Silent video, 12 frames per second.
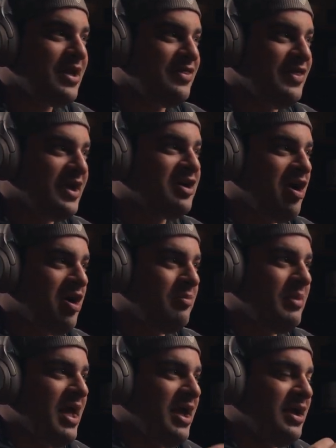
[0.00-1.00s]
They
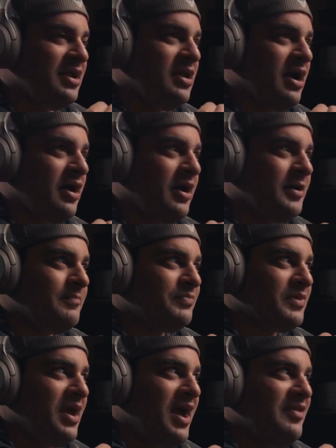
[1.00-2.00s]
come and
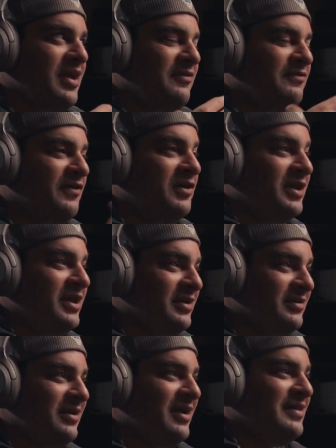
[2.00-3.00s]
they fill
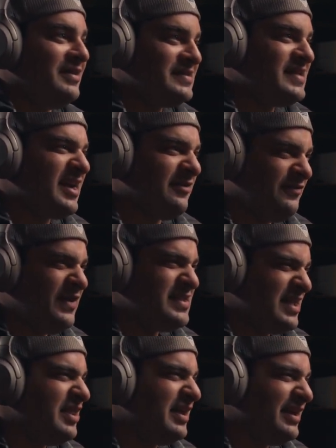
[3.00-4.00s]
in the second phase,
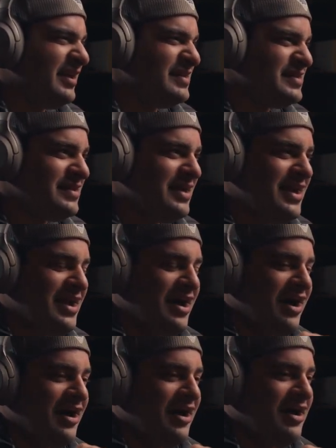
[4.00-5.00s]
I think it is,
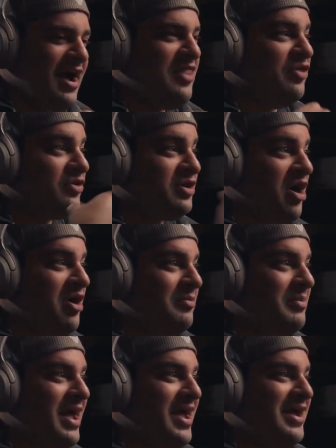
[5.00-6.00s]
and they'll
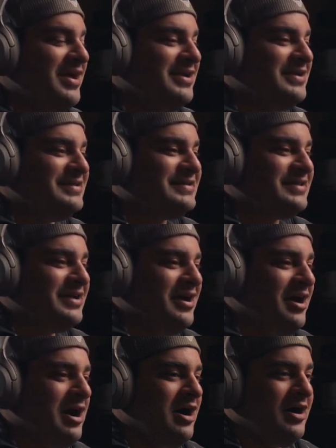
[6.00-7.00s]
come and
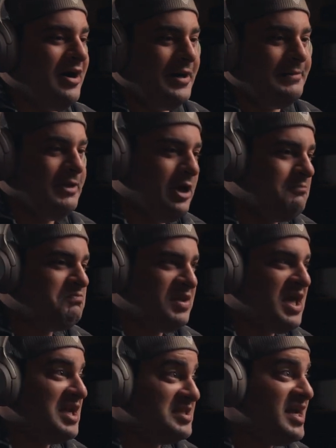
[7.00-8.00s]

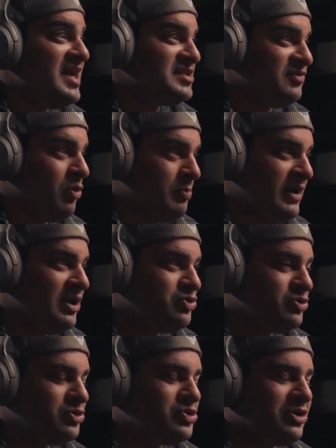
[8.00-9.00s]
get a taste of what being a
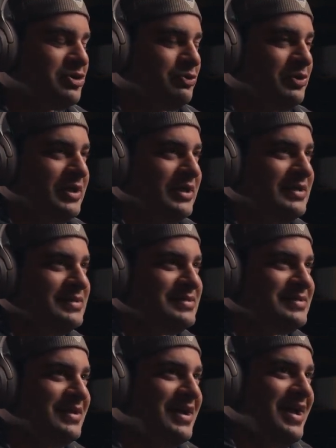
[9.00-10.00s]
drill instructor really
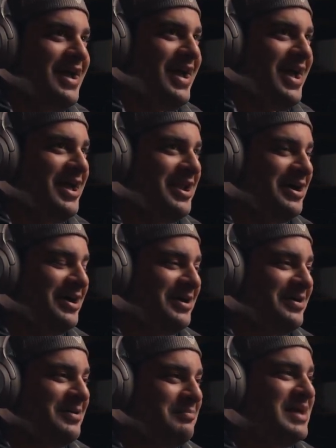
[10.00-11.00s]
is. And
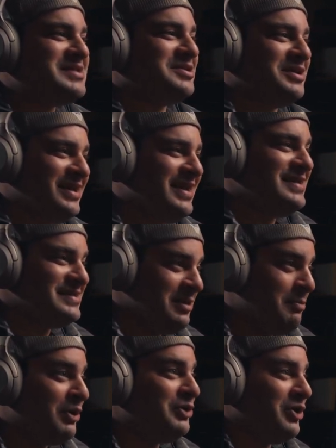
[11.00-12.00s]
basically, the
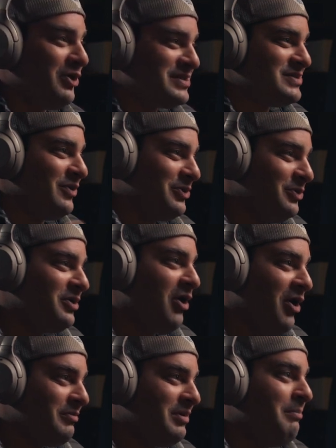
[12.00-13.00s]
bird dog is the one who
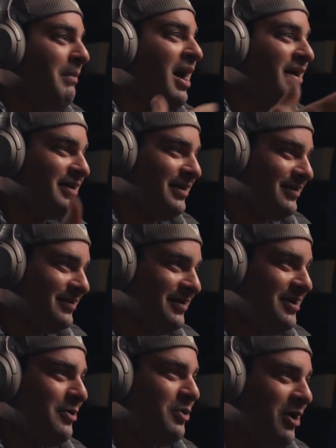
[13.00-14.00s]
caught me mocking
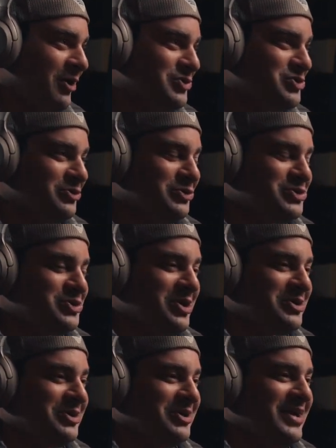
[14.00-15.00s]
our drill
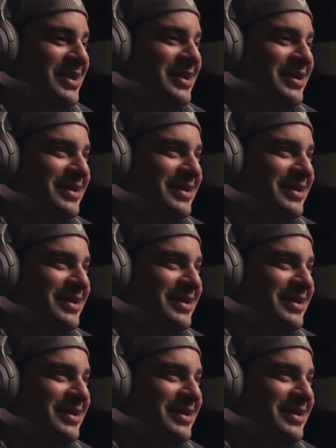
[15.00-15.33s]
instructor, and